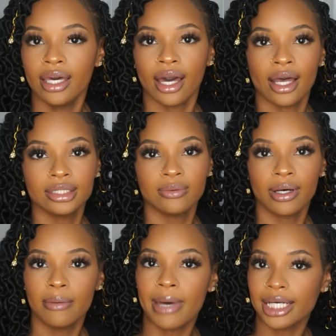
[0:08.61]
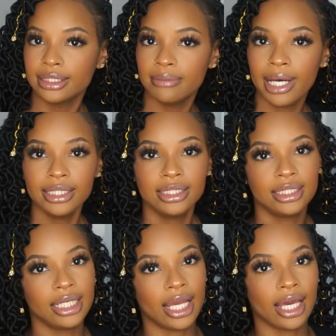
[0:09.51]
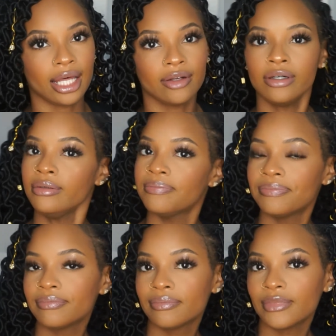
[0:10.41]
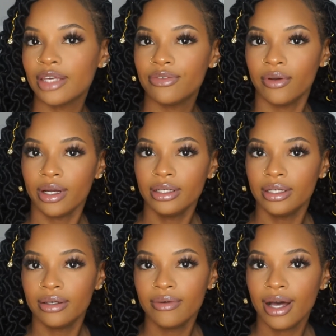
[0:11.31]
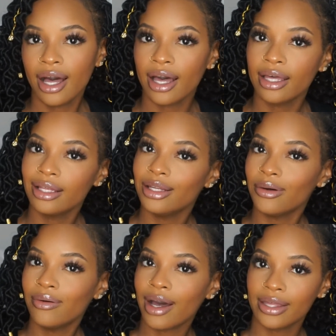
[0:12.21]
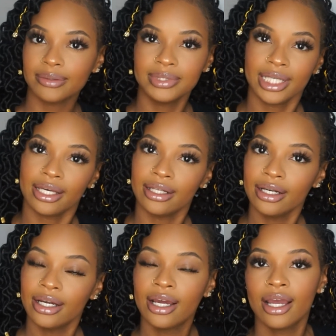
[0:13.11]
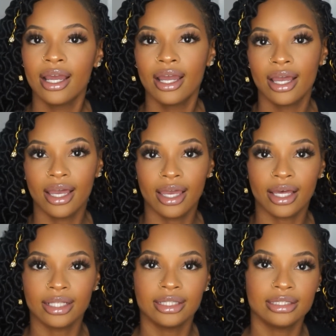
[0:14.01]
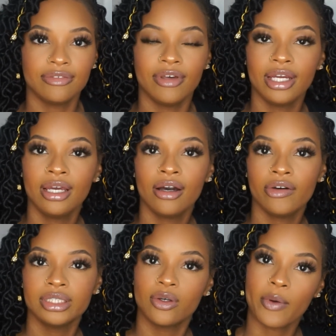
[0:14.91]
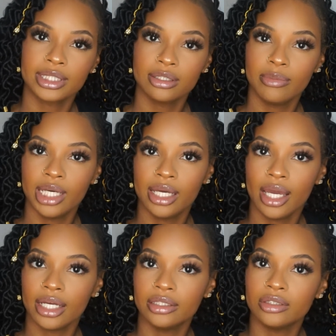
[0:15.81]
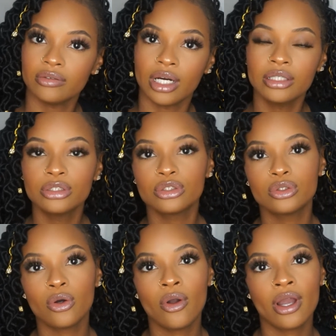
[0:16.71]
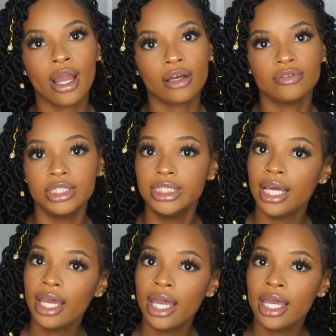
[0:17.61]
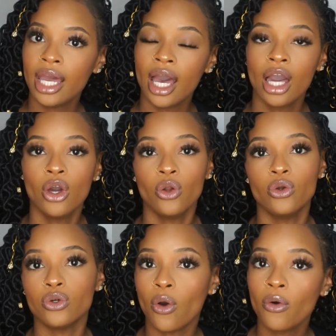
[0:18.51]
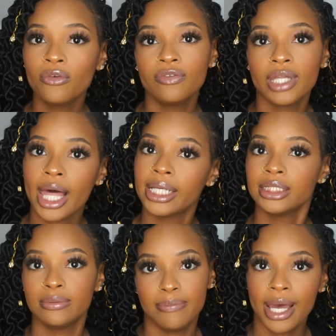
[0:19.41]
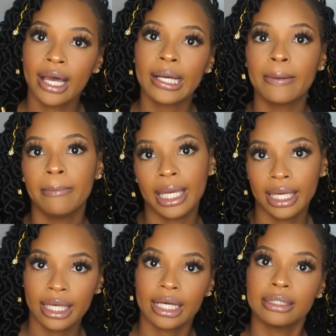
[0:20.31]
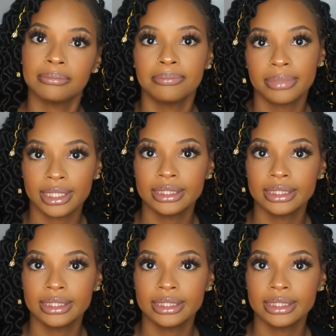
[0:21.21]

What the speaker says: guys, welcome back to my channel. If you are new, hi, hello, I am Taylor, and this video is going to be a drugstore everyday, no flashback makeup,